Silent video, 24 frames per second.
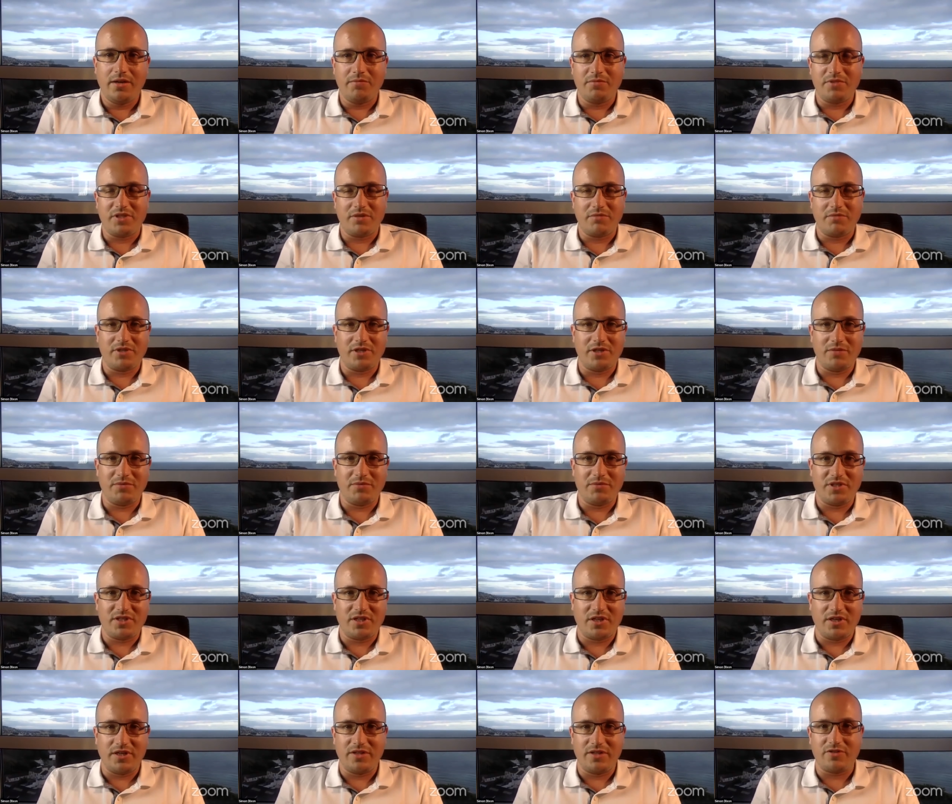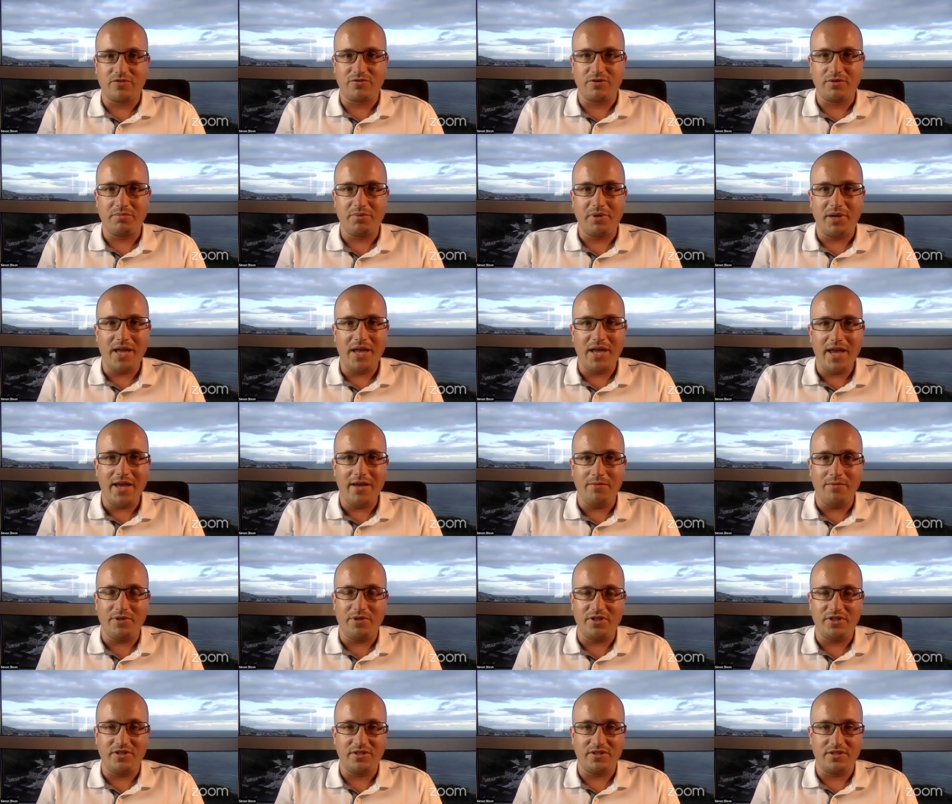sometimes as high as AAA,
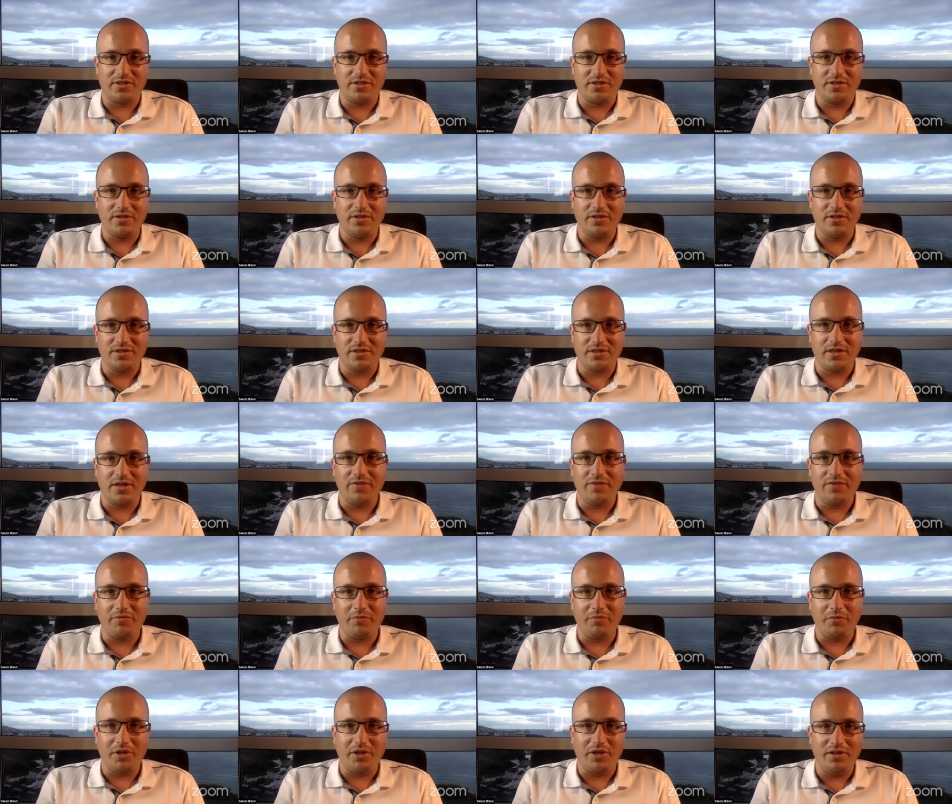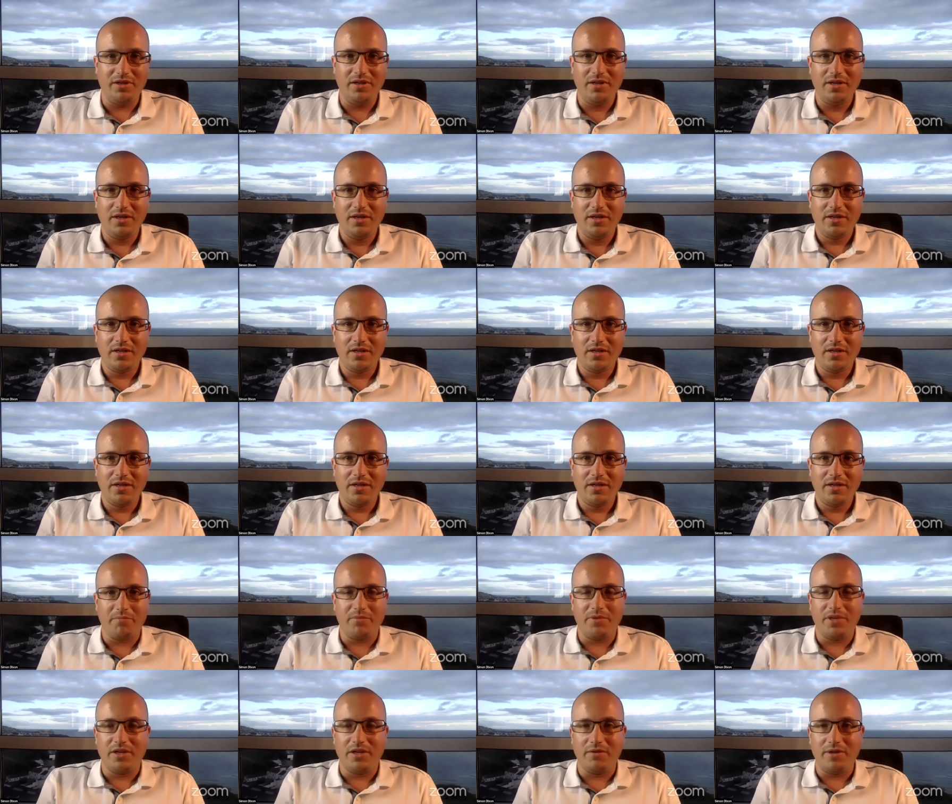which is good as government,
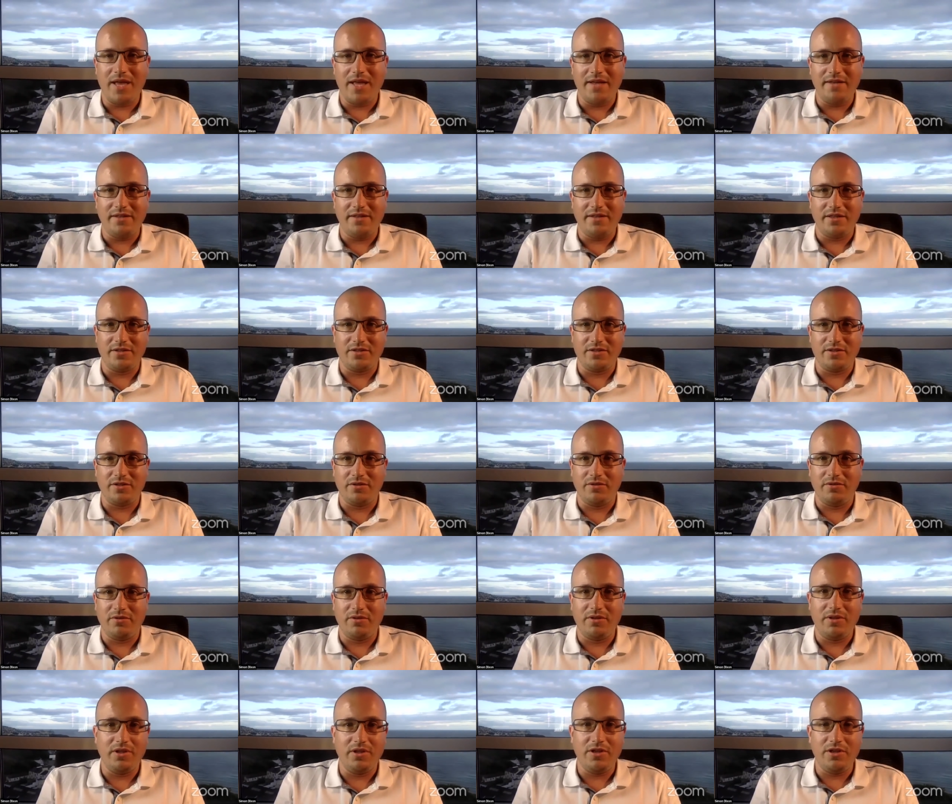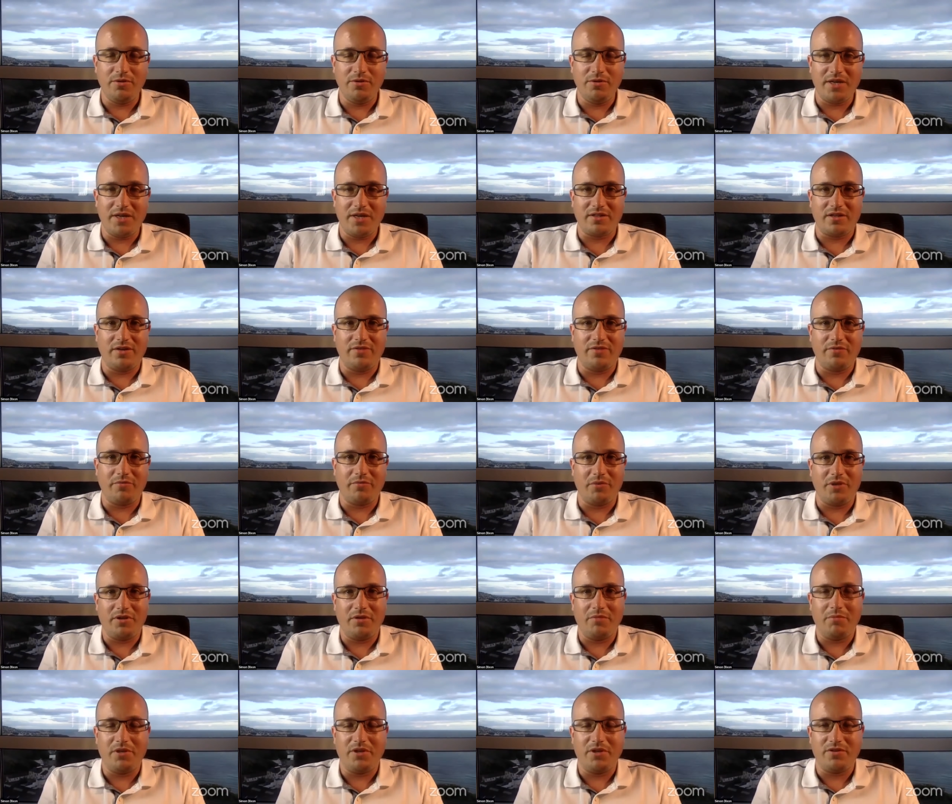lending to the US
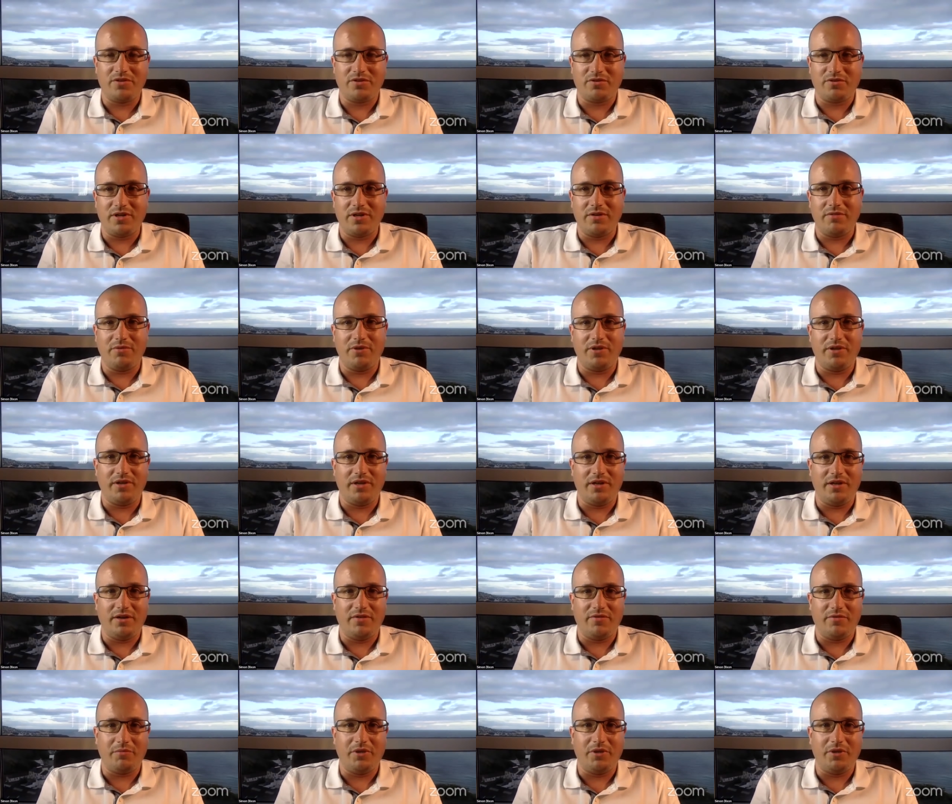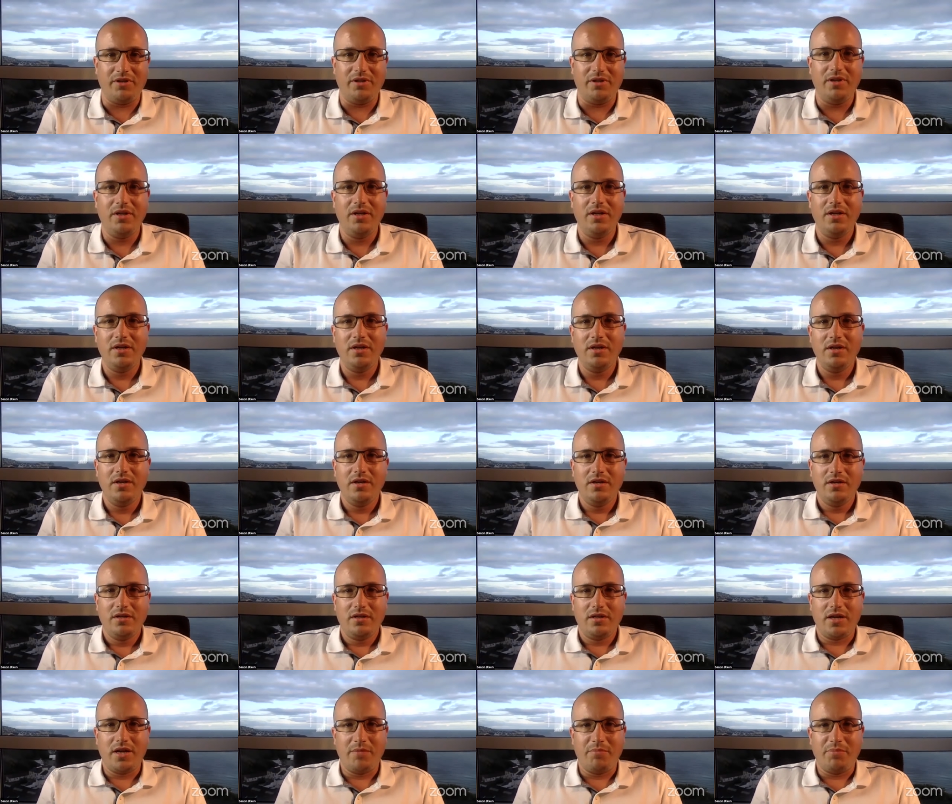government, the most creditworthy government,
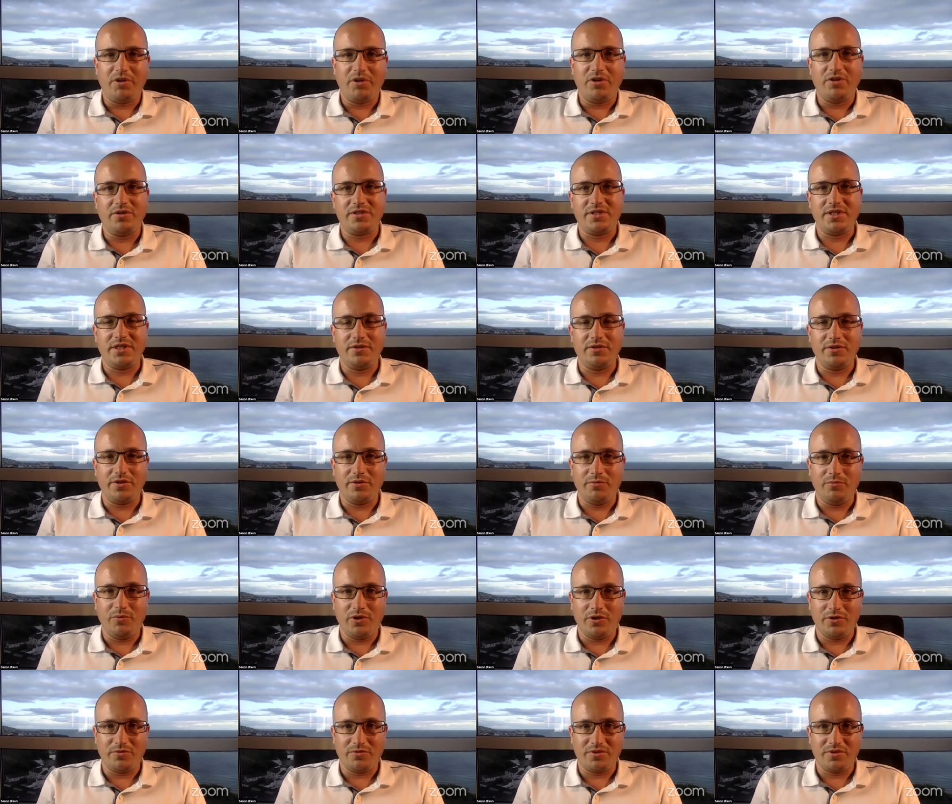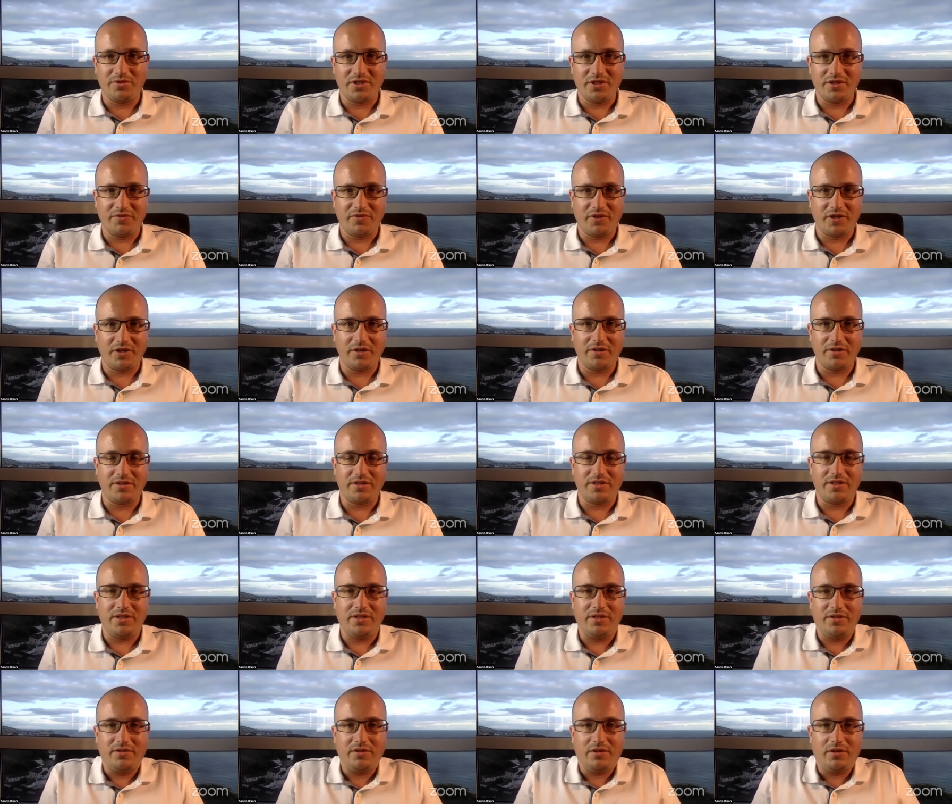because they got the world reserve
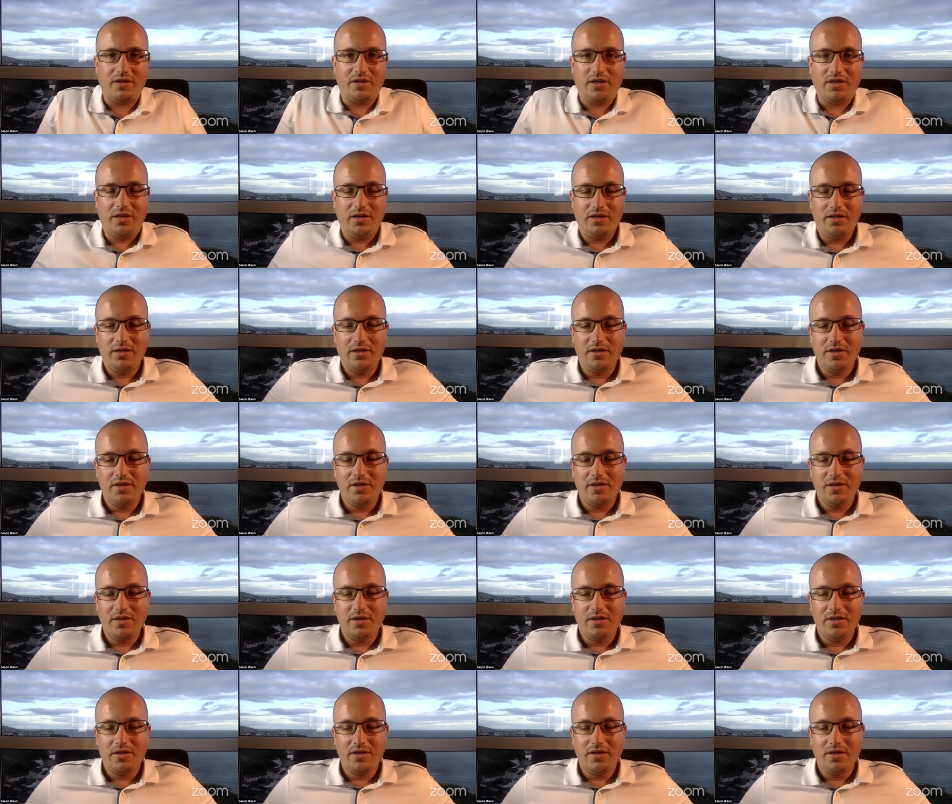currency, the dollar.